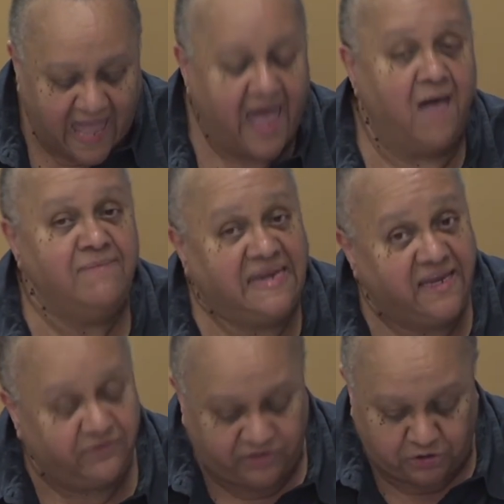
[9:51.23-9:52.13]
How
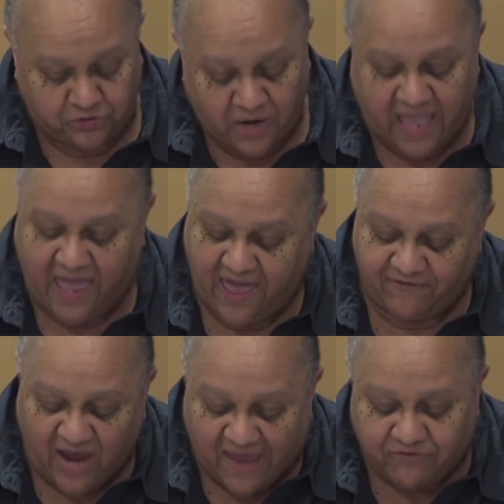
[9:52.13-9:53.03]
many of you
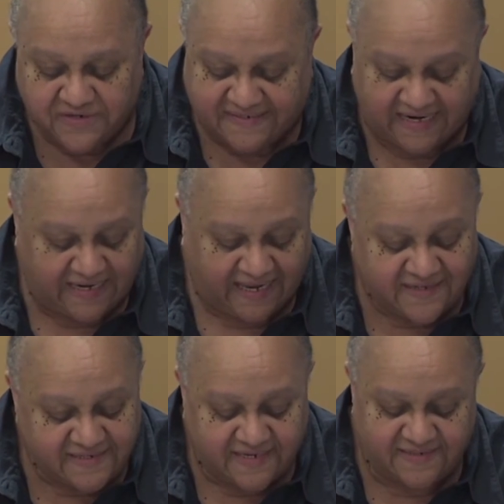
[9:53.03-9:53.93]
have ever seen
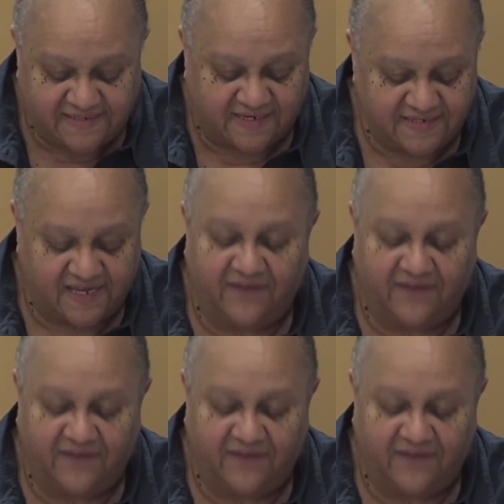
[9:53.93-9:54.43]
instances